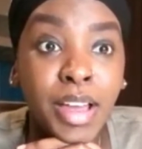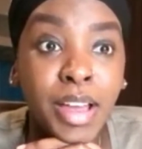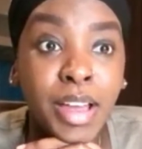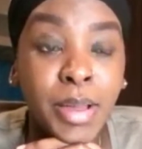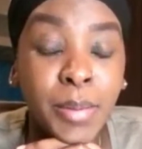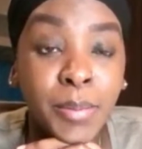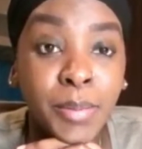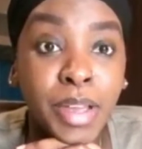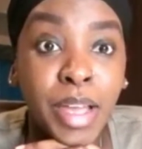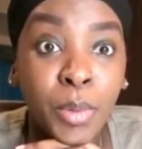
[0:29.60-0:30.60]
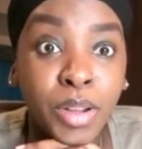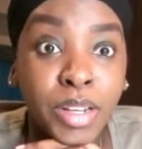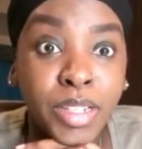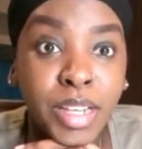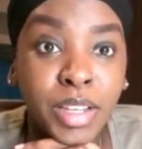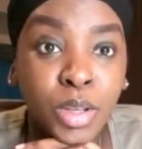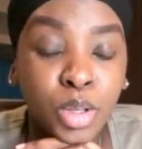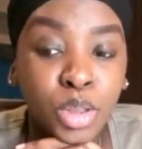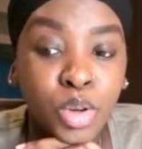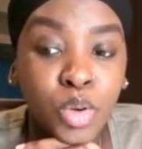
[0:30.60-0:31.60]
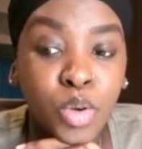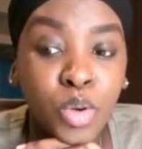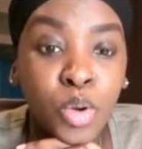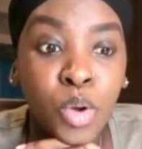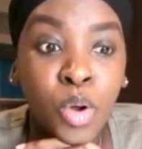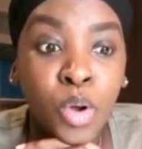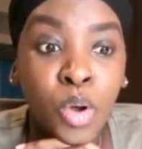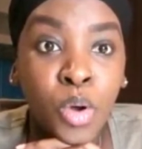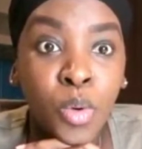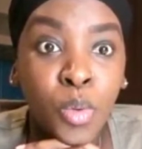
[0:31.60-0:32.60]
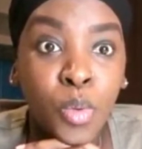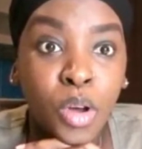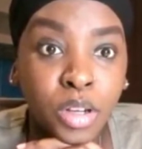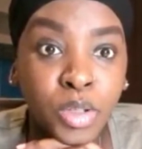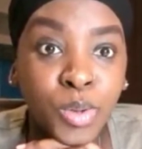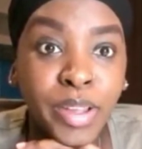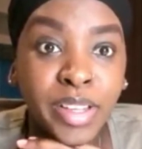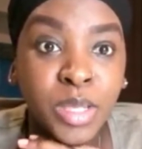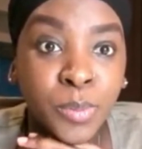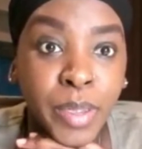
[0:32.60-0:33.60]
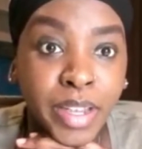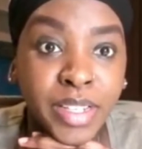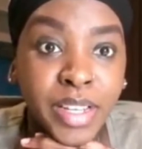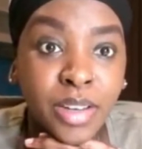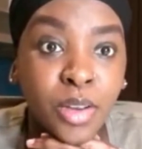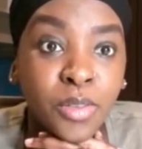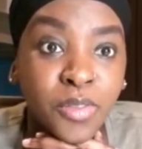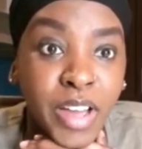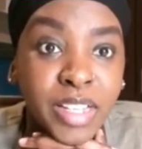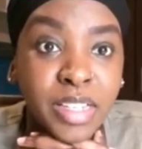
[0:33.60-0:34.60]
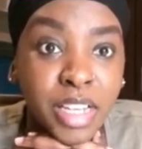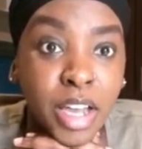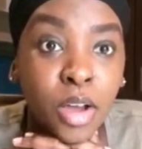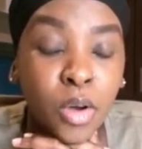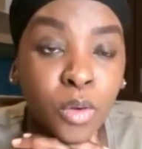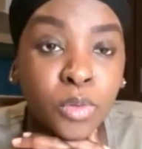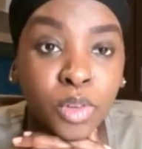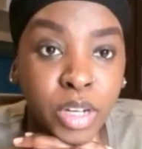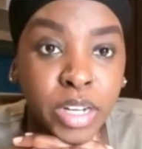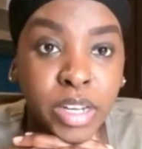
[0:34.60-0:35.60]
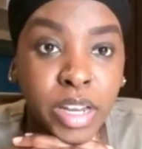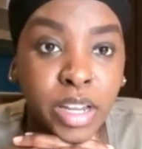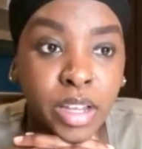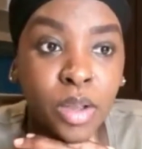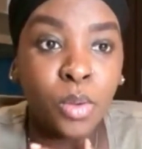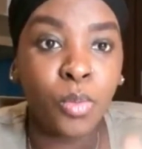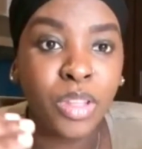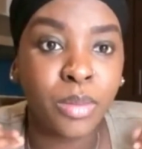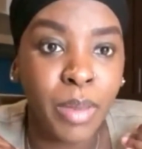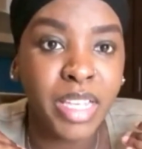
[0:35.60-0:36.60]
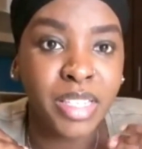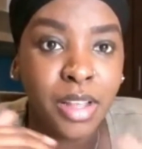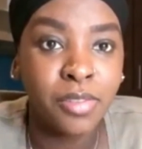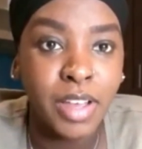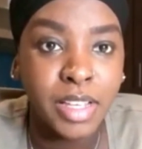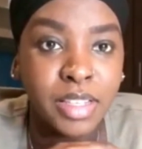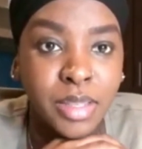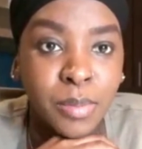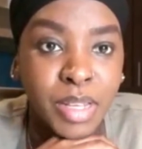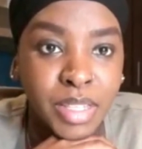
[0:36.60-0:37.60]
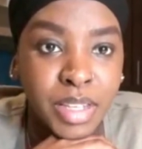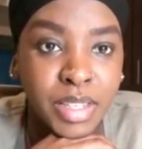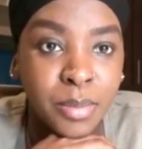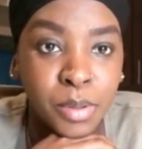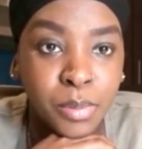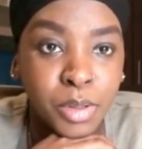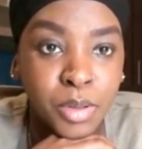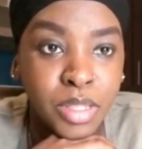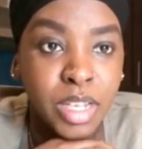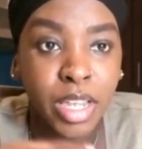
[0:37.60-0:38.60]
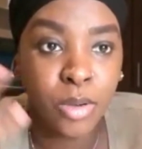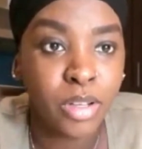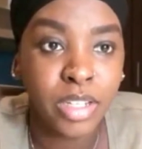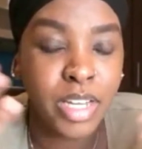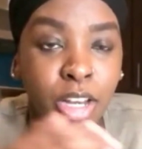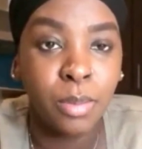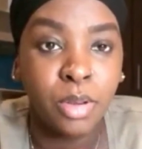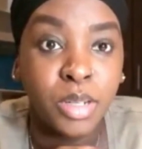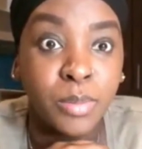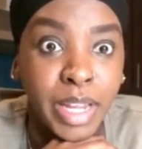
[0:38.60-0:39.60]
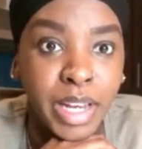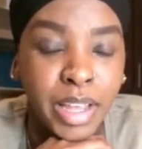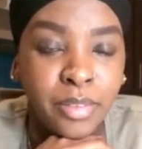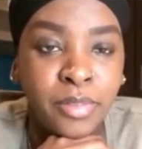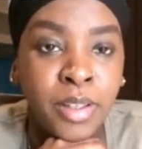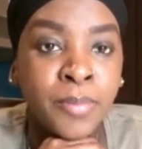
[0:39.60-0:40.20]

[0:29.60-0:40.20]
I want to take you through what to expect in your first year of trading, with myself as the best example because I can only tell you about my life.